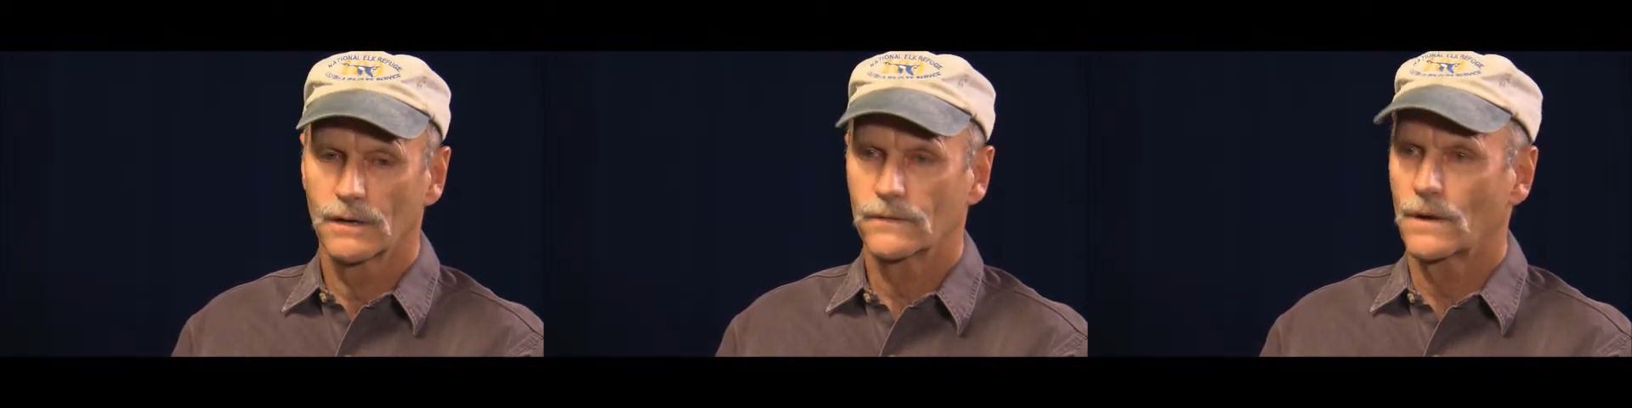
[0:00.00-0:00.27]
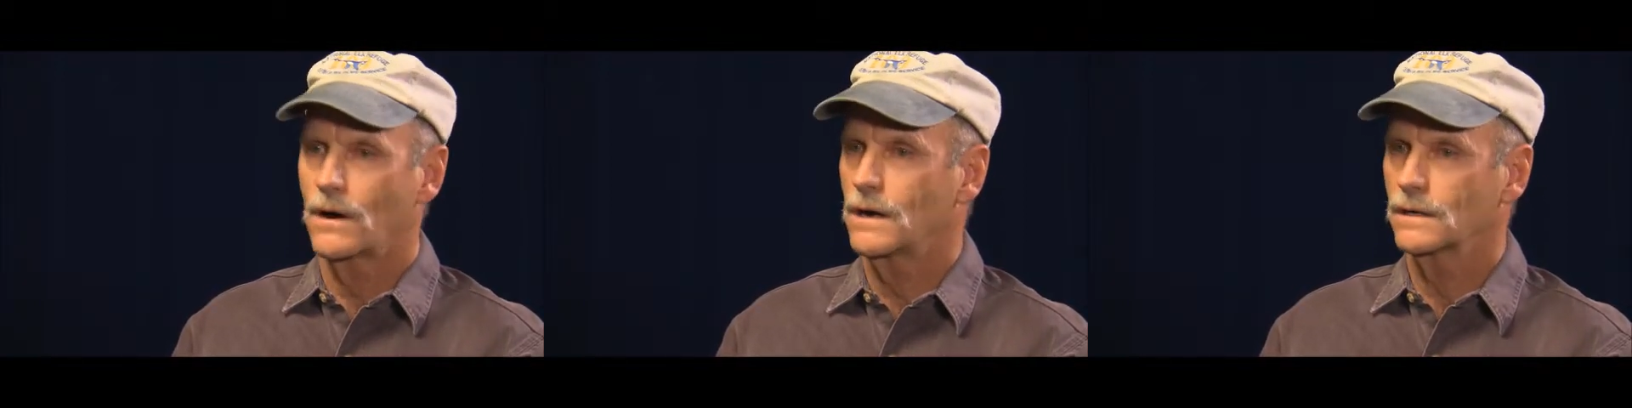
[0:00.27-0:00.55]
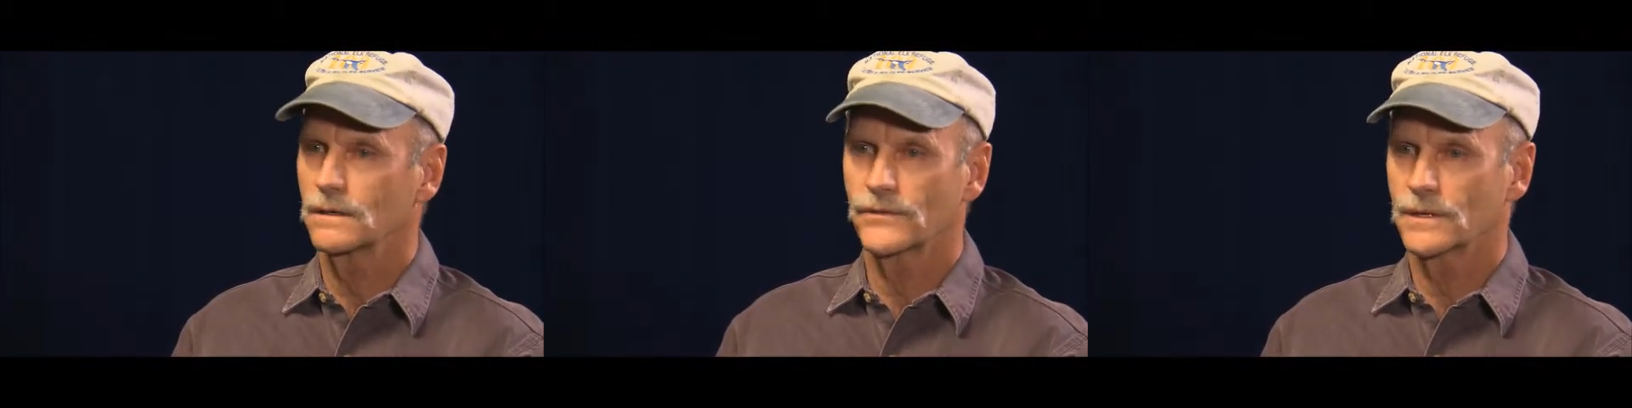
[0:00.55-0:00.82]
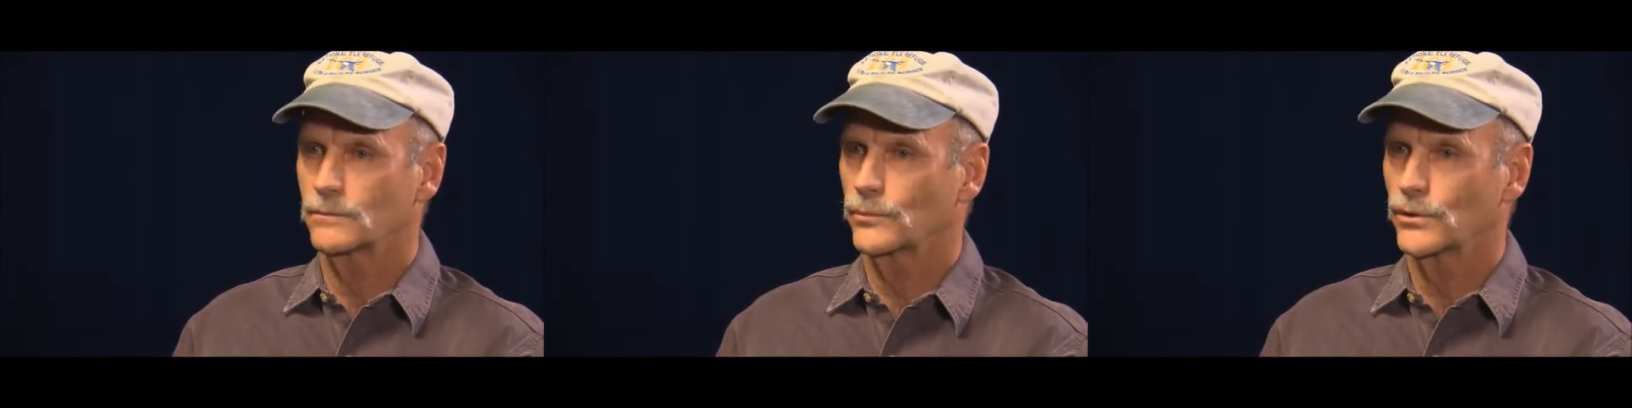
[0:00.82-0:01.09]
for all of
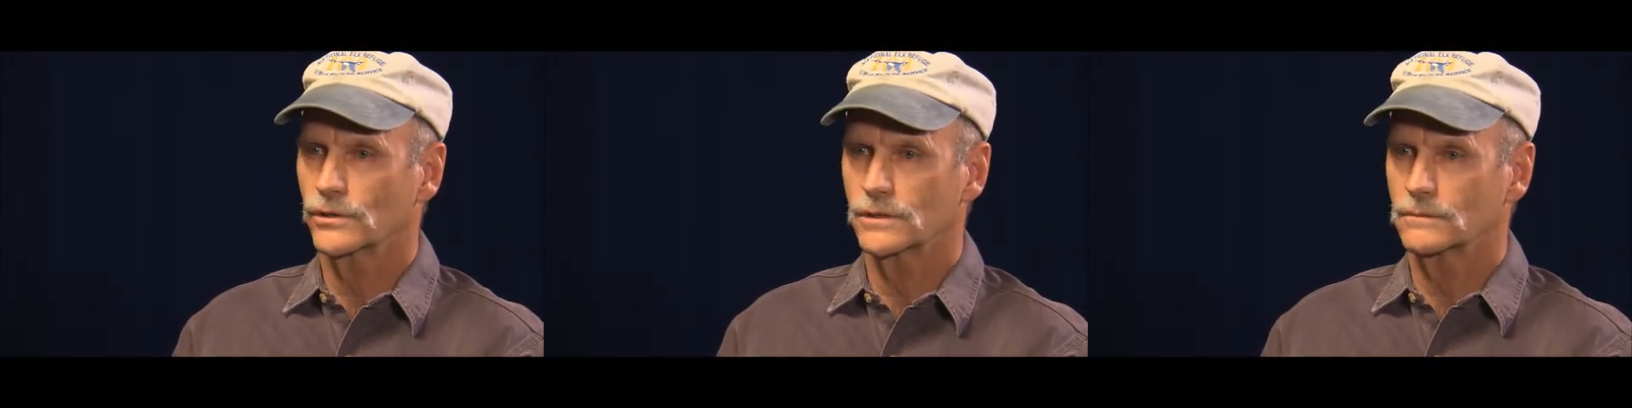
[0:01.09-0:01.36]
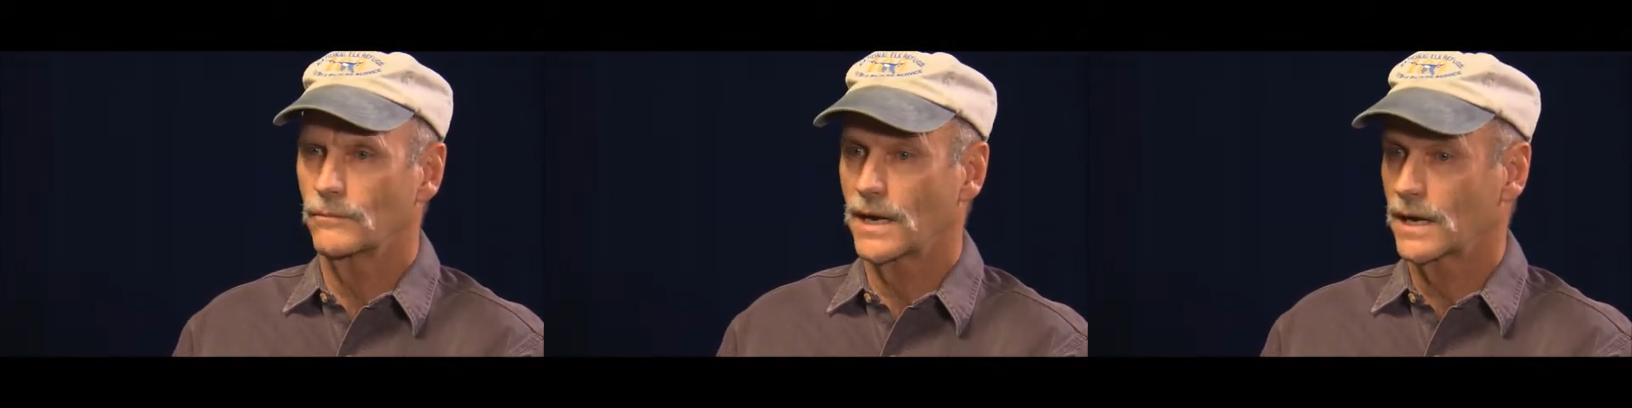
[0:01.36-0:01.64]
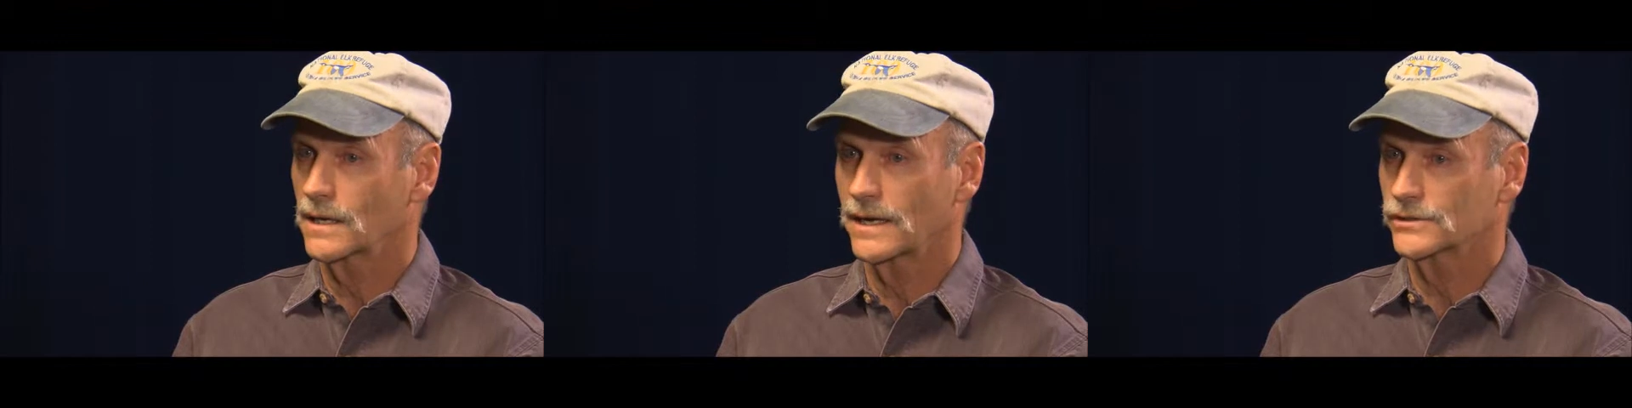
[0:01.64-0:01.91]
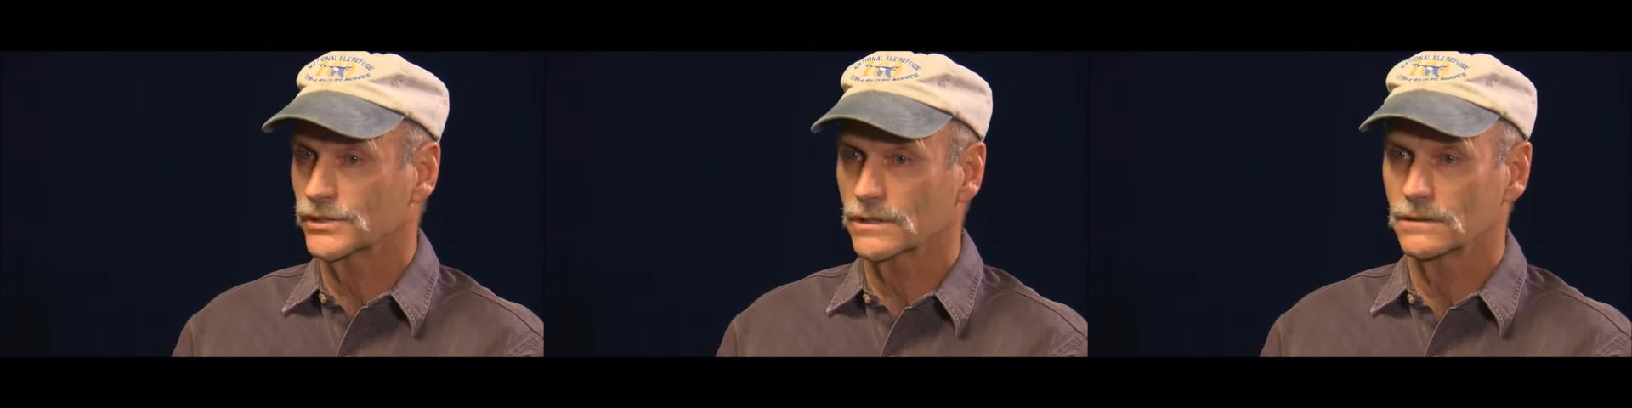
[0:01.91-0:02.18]
the important
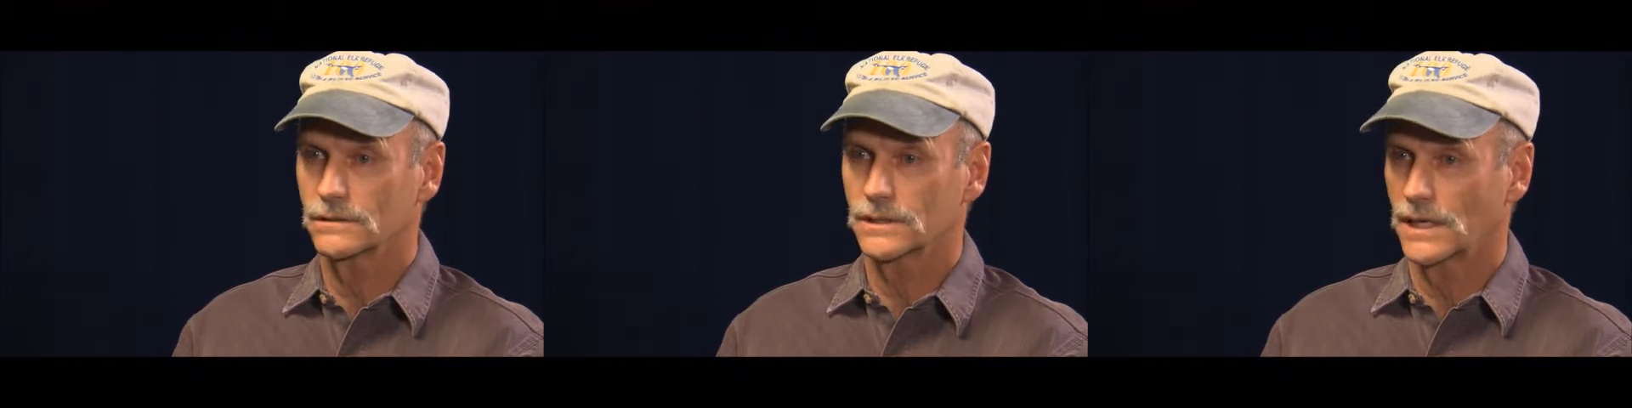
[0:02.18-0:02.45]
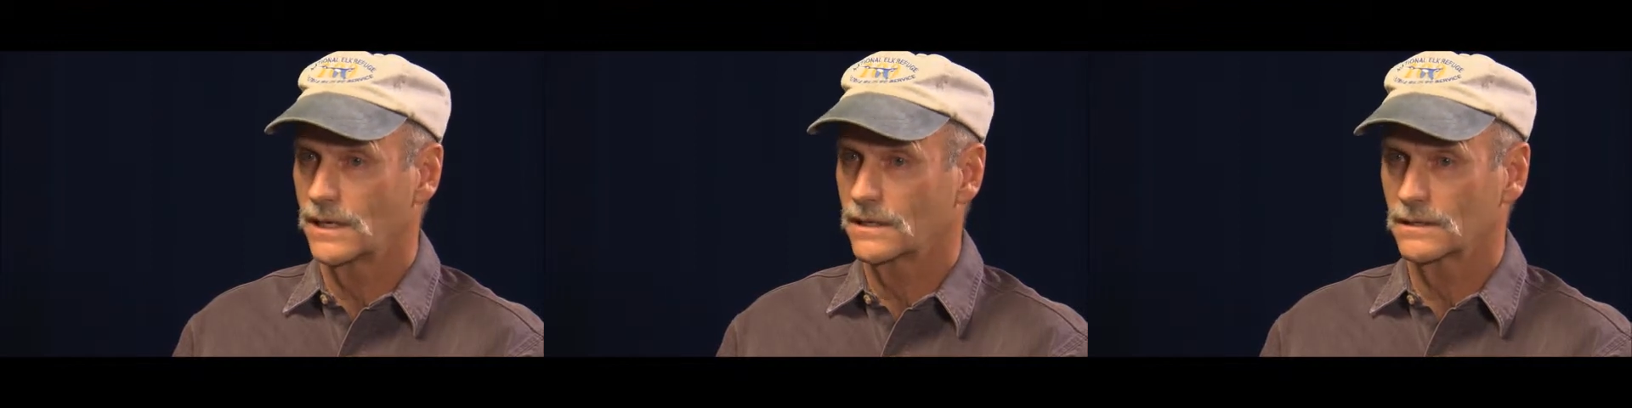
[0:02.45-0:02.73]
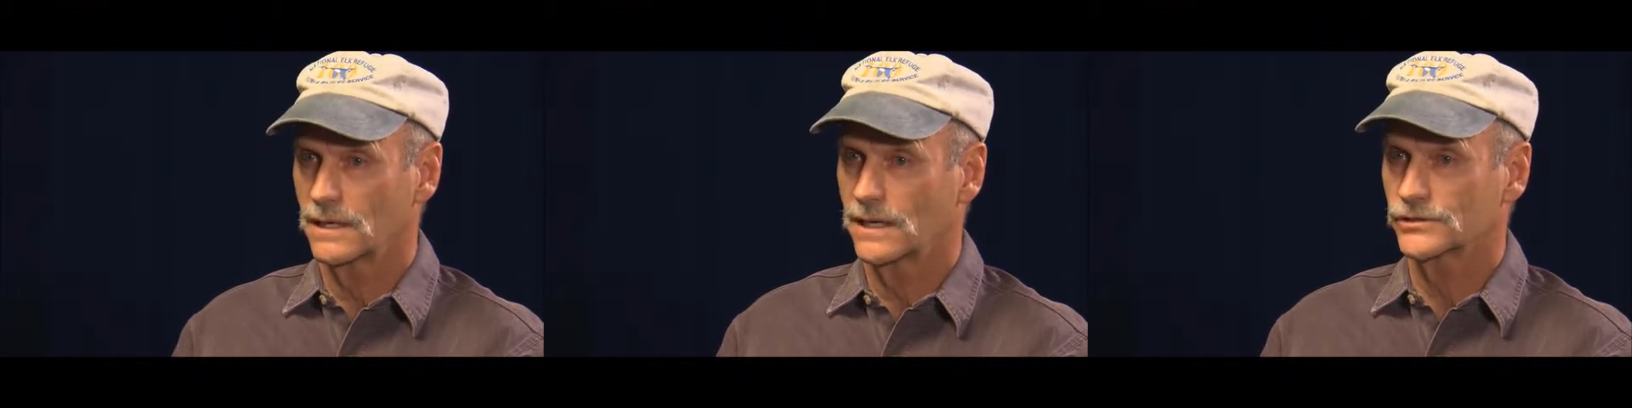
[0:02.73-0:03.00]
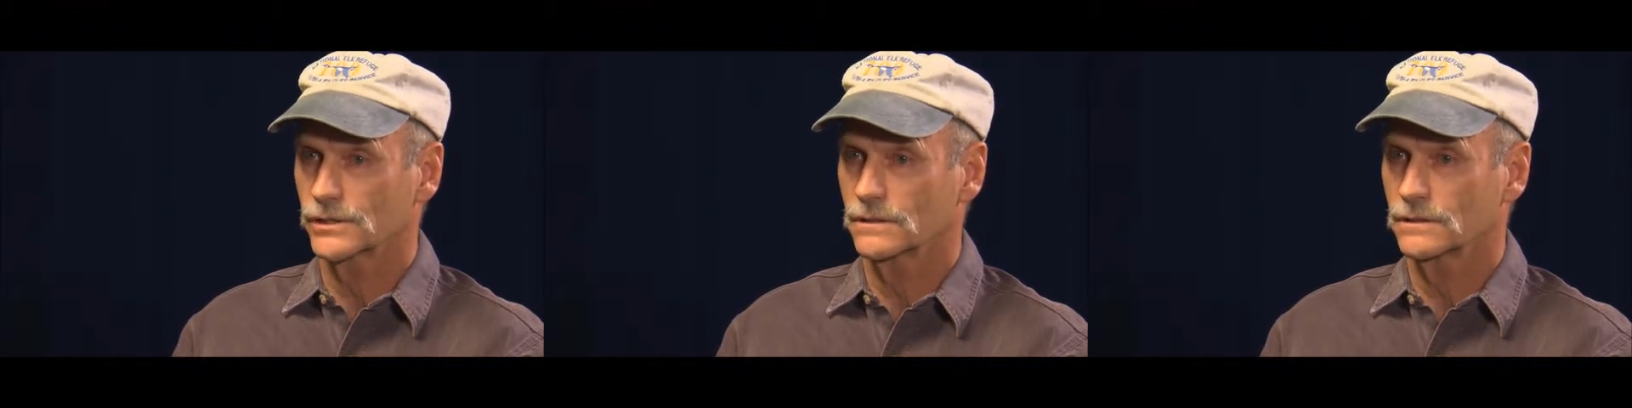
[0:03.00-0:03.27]
biological and
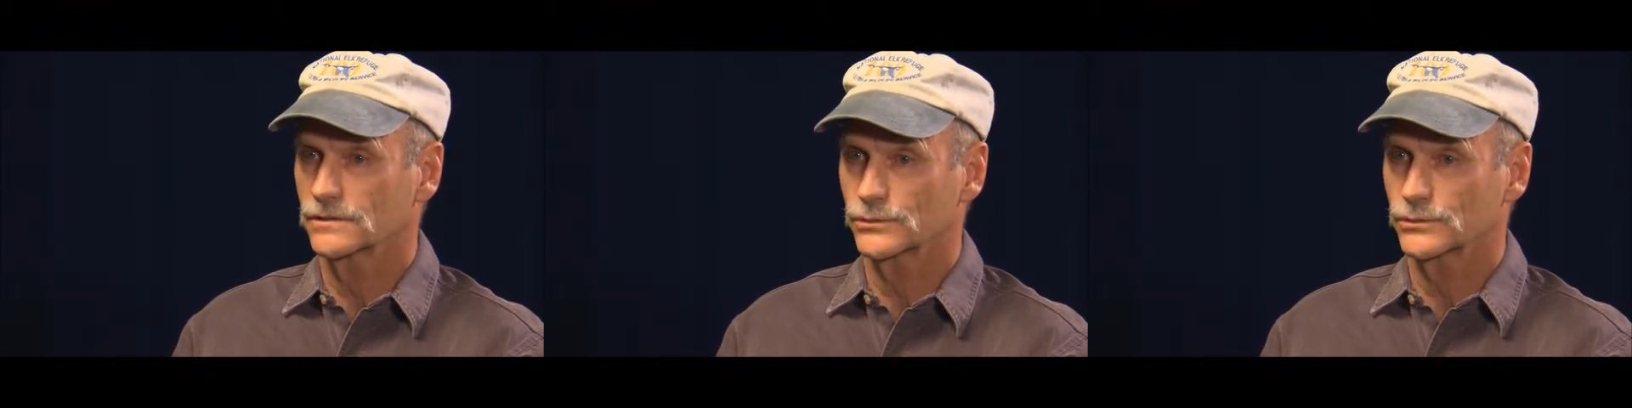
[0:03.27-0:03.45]
ecological,